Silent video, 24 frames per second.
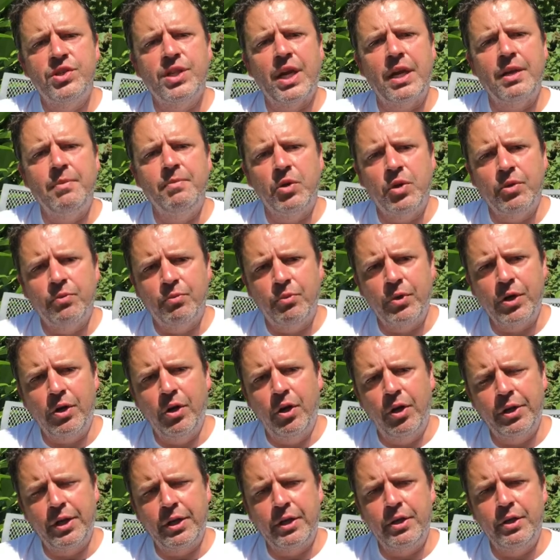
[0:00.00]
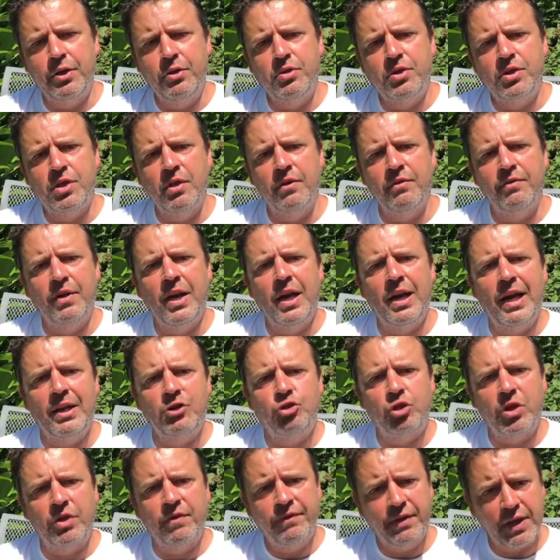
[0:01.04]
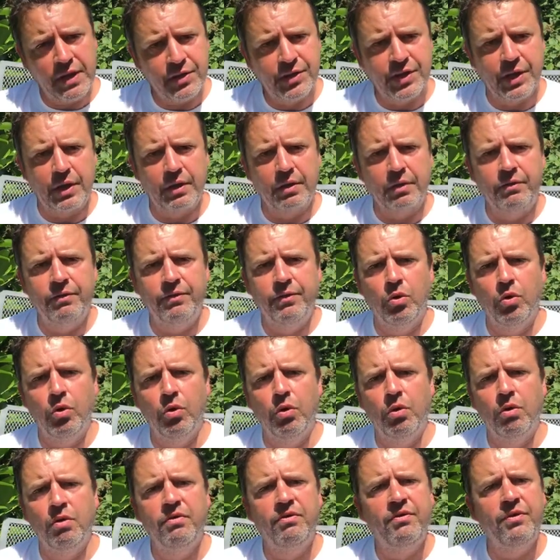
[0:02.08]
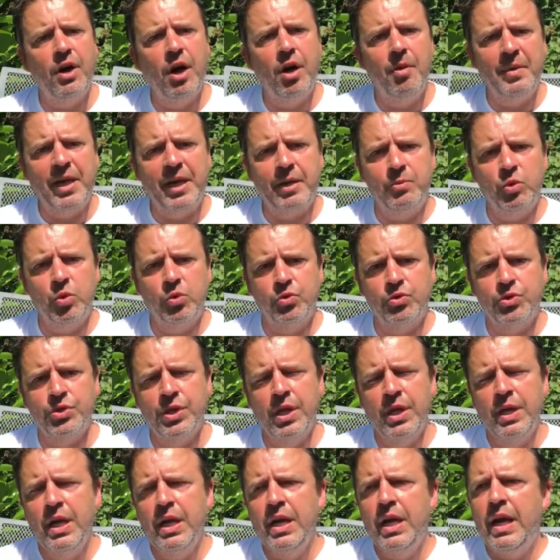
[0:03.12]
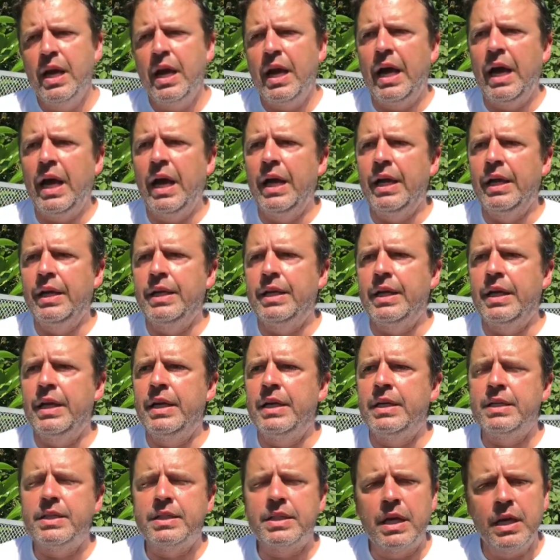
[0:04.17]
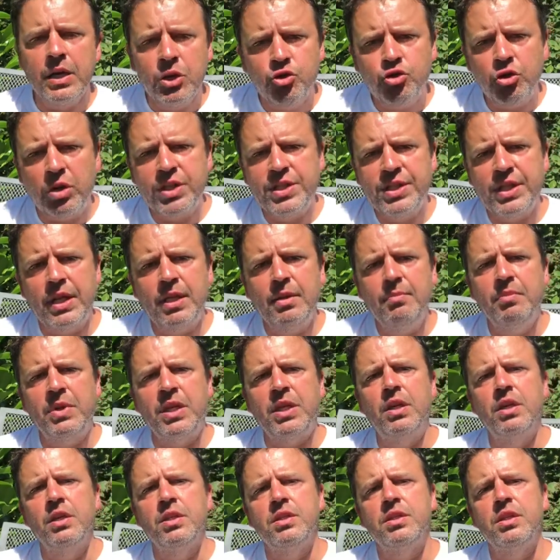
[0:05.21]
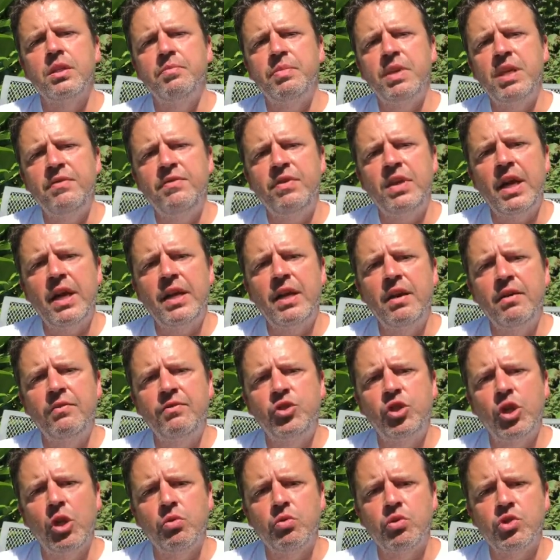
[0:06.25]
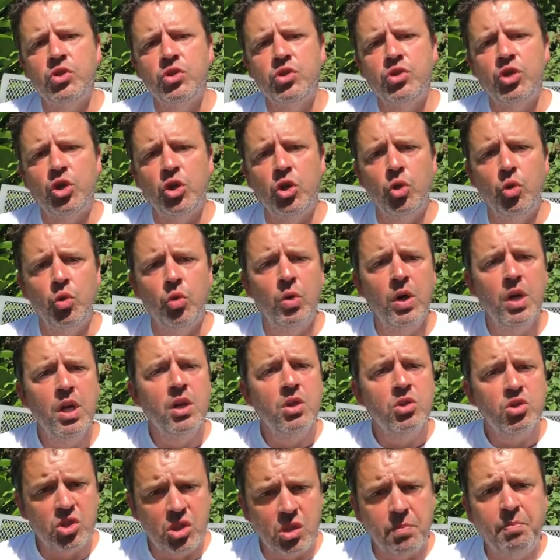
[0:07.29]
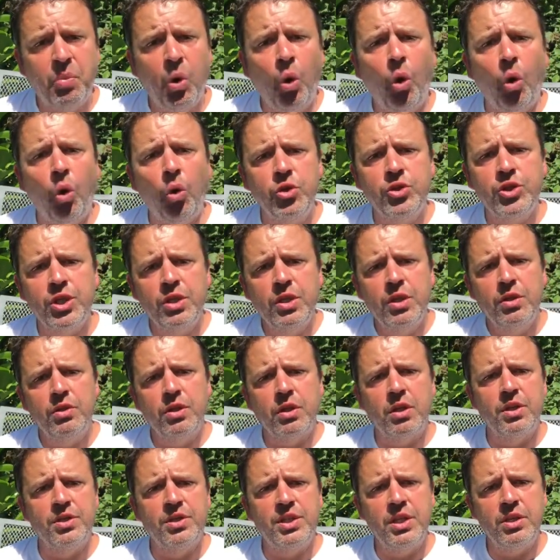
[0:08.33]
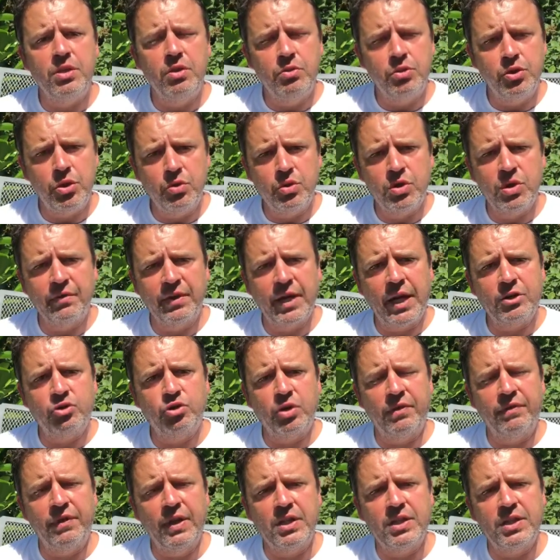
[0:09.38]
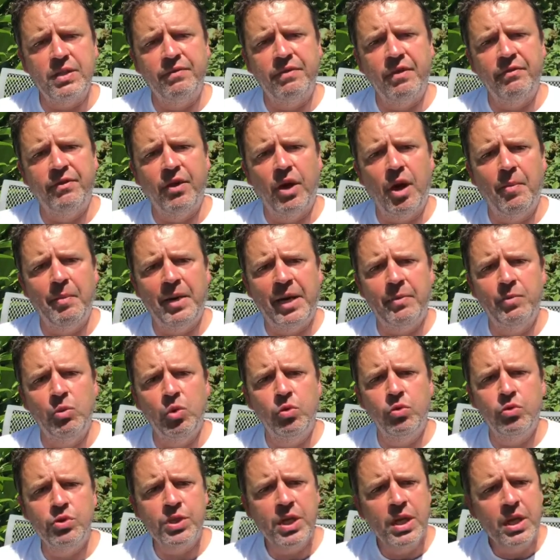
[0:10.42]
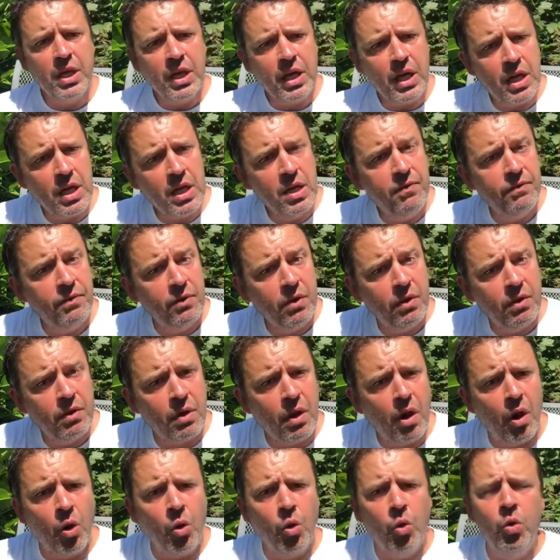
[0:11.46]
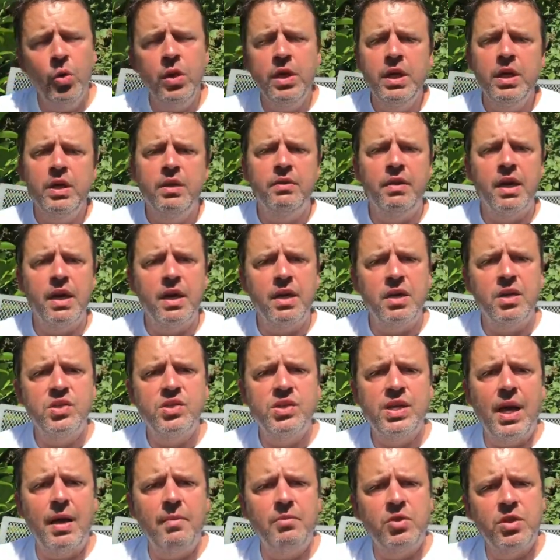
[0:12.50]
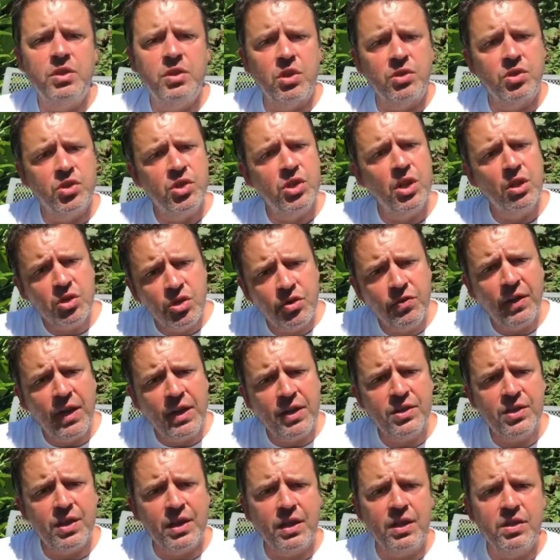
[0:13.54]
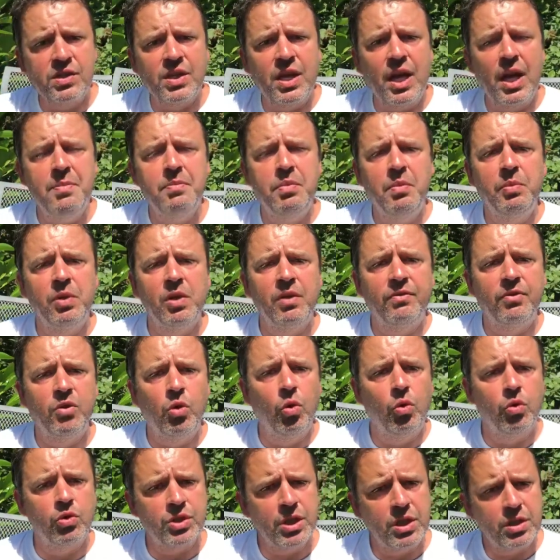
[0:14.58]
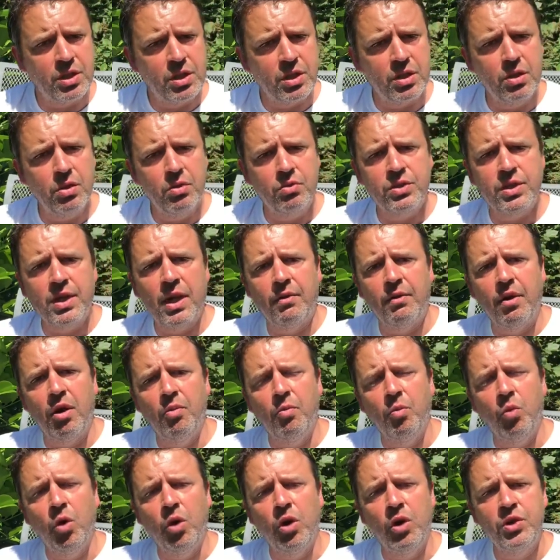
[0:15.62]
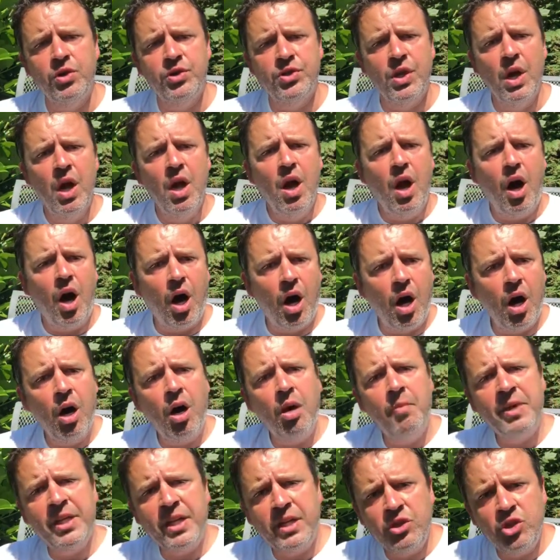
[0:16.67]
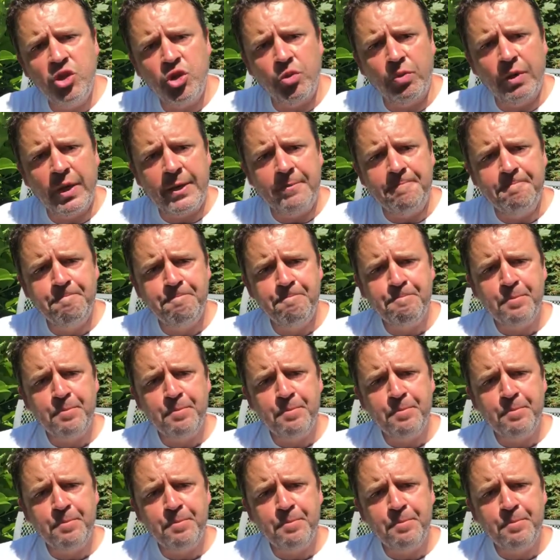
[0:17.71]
statement regarding the use of electric fencing for farm animals. And it is interesting because the BVA have chosen to support the continued use of electric fencing for farm animals, even though they accept that such fencing is capable of causing, to use their own words, harm and injury.